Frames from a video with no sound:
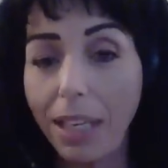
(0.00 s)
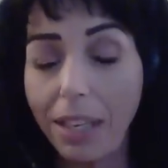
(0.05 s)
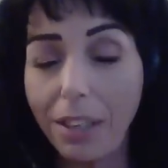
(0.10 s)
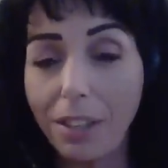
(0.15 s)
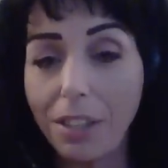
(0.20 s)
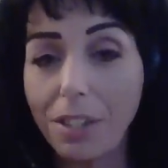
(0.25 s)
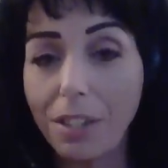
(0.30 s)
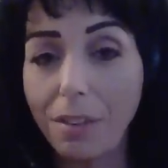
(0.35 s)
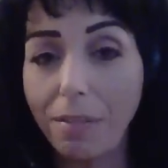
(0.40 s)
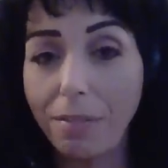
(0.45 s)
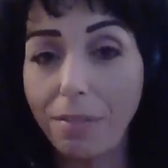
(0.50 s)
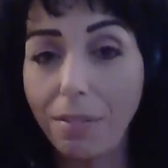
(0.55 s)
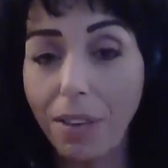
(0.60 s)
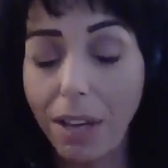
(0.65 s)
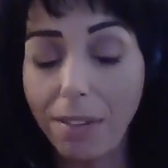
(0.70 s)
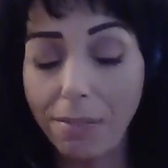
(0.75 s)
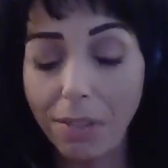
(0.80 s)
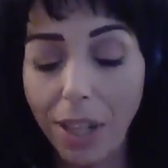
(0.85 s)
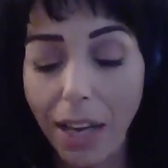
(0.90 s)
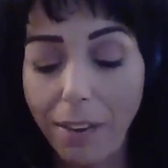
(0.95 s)
areas
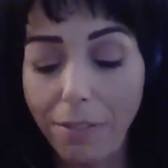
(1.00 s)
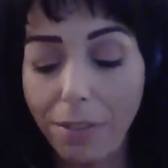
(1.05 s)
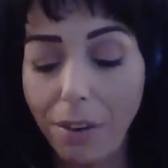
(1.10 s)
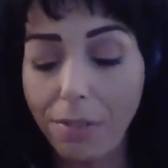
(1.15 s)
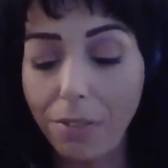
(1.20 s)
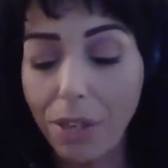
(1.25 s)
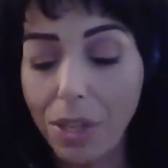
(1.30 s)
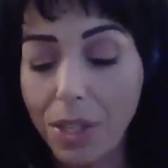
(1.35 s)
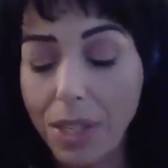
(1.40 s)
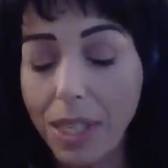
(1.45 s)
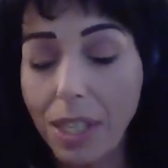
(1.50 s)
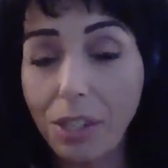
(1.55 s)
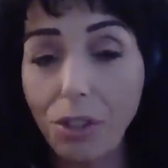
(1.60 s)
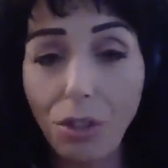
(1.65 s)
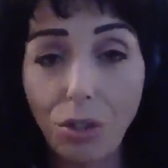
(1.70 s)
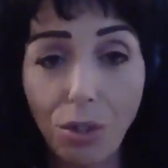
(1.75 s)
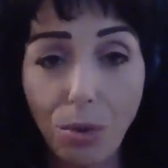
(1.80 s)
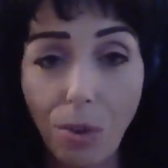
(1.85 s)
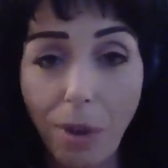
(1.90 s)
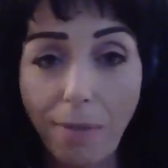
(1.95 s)
of life over a 6
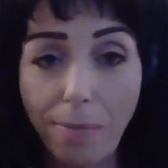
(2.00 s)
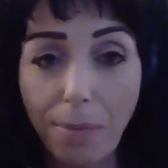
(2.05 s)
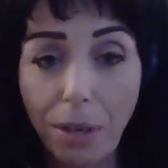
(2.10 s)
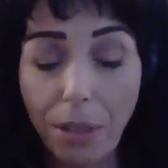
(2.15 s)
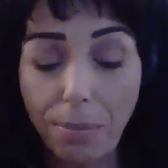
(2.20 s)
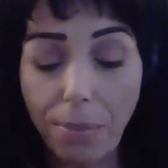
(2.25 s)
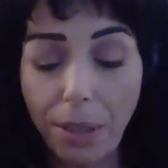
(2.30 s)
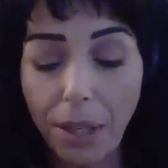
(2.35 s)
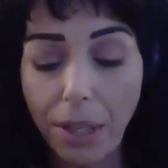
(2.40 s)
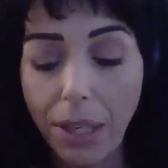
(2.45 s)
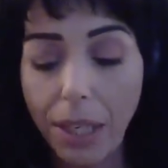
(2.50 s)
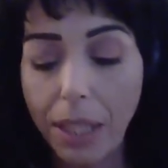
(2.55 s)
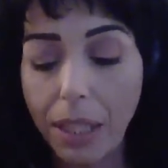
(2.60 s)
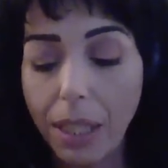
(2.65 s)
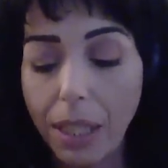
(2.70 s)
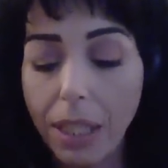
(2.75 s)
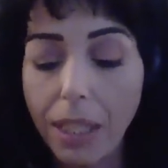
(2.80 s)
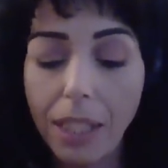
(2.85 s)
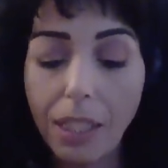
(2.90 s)
or 12 month period,